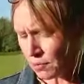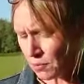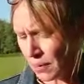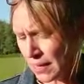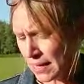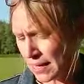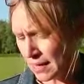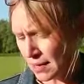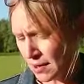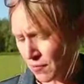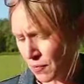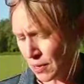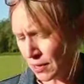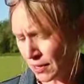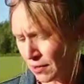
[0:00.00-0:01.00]
Well, he,
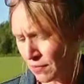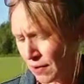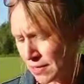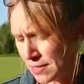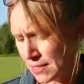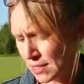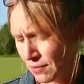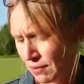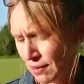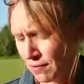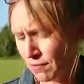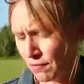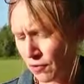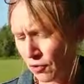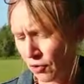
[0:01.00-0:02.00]
if we look at verses 3
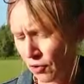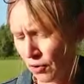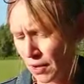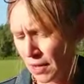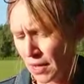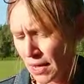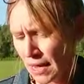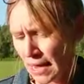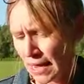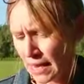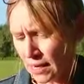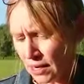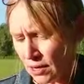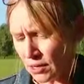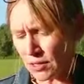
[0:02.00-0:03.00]
and 4, he
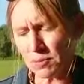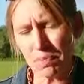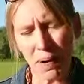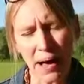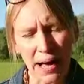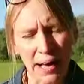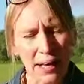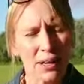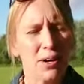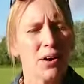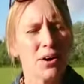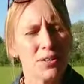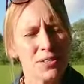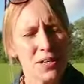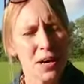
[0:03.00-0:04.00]
looks back
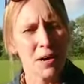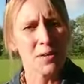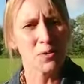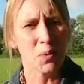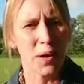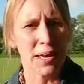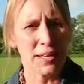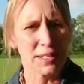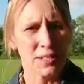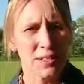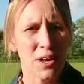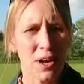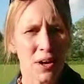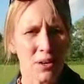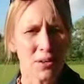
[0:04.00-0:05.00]
on times where he's
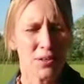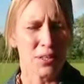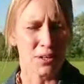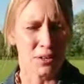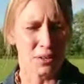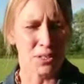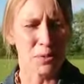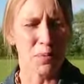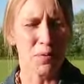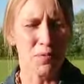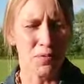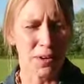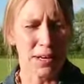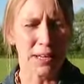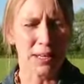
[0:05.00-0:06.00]
known that God has
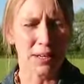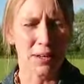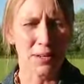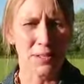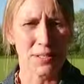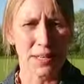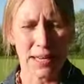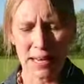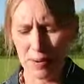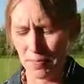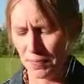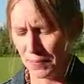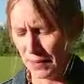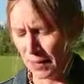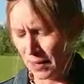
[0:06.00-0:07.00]
been really close to him.
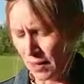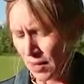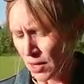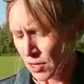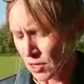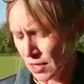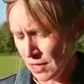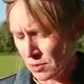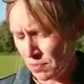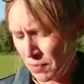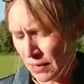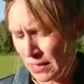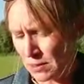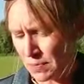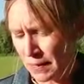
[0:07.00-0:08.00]
He's,
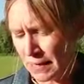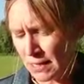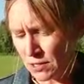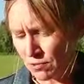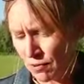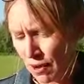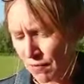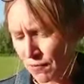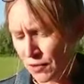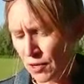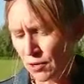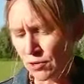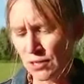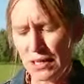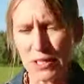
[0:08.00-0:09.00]
when he's been his
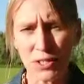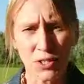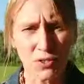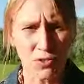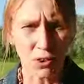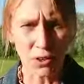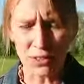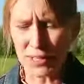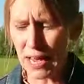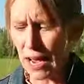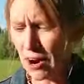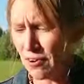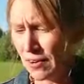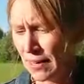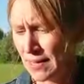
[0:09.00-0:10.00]
refuge, his strong
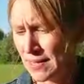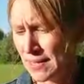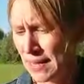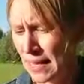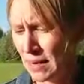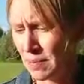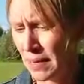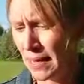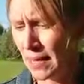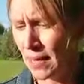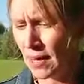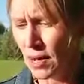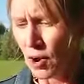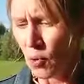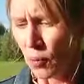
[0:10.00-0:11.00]
tower against the enemy,
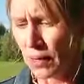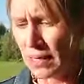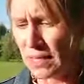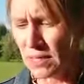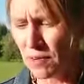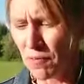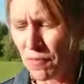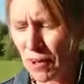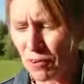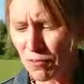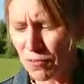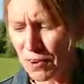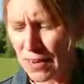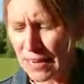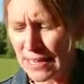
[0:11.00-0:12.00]
when he's felt
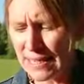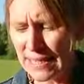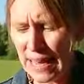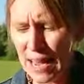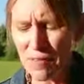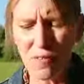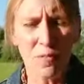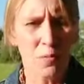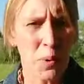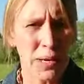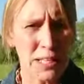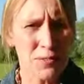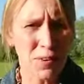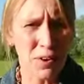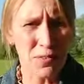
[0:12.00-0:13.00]
really safe and when
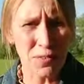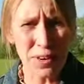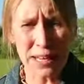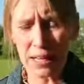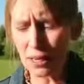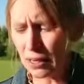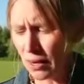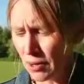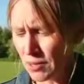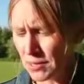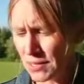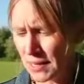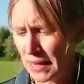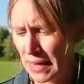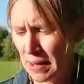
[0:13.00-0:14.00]
he's felt really close
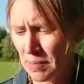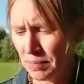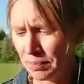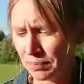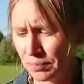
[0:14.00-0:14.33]
to him.